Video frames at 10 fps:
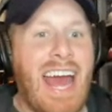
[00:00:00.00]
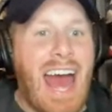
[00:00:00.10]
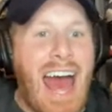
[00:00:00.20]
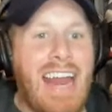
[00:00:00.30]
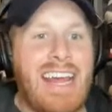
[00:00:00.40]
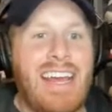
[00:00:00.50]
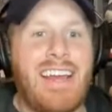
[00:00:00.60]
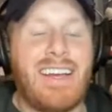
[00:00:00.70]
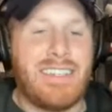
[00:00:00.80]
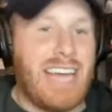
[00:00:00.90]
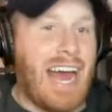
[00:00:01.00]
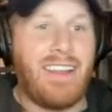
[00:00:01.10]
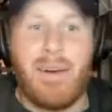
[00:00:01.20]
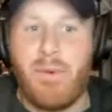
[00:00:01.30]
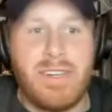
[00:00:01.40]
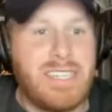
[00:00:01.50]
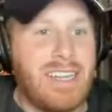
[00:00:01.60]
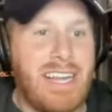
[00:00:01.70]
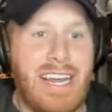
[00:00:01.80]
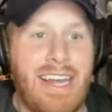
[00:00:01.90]
Had he, because they had the number one
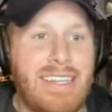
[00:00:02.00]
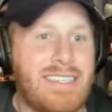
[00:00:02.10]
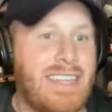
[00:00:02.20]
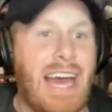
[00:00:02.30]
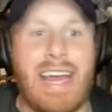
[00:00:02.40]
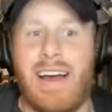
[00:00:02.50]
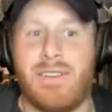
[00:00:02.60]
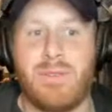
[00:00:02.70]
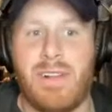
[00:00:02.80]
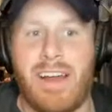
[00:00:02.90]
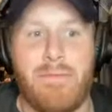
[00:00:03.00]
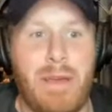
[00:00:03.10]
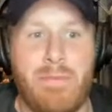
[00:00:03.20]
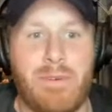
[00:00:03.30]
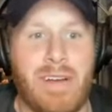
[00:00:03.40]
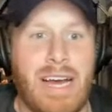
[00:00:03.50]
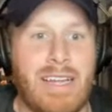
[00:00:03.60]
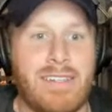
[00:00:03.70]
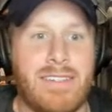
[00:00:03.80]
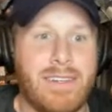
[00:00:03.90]
seed in the East, that counts to a lot of people
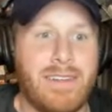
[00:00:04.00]
as